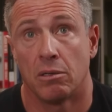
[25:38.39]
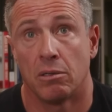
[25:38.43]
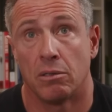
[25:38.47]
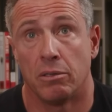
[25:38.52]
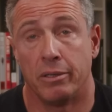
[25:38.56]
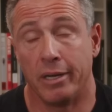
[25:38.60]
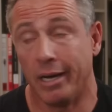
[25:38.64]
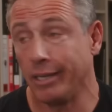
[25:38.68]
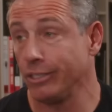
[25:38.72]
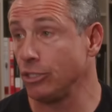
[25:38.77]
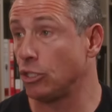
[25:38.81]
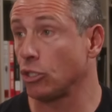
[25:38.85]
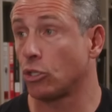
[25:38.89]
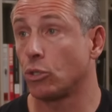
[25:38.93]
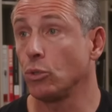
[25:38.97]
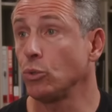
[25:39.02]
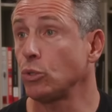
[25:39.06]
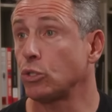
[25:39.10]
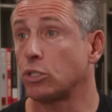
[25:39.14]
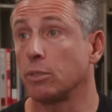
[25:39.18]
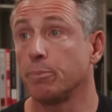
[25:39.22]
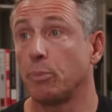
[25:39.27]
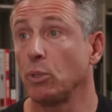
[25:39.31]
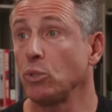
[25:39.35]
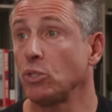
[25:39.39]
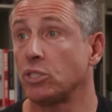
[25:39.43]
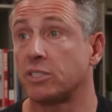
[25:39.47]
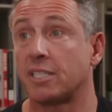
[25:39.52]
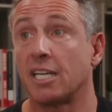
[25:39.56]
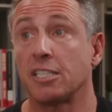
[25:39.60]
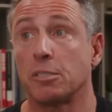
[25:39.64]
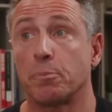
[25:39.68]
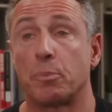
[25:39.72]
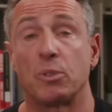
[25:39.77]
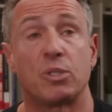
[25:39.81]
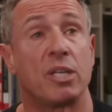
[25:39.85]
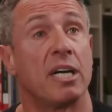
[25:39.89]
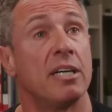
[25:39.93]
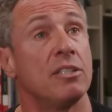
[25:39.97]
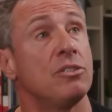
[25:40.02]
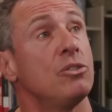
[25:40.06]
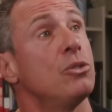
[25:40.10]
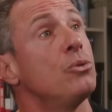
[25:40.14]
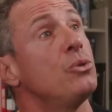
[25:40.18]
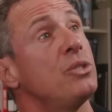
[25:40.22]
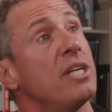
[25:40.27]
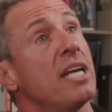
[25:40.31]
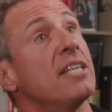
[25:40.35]
Non degustibus
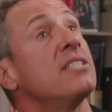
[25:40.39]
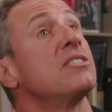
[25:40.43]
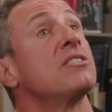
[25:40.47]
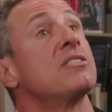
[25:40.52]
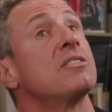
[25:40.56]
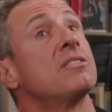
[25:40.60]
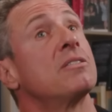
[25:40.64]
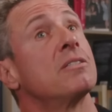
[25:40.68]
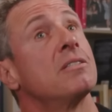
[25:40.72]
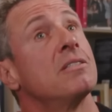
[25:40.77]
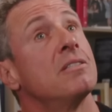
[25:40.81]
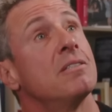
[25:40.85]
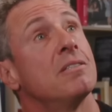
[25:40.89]
despotandus est.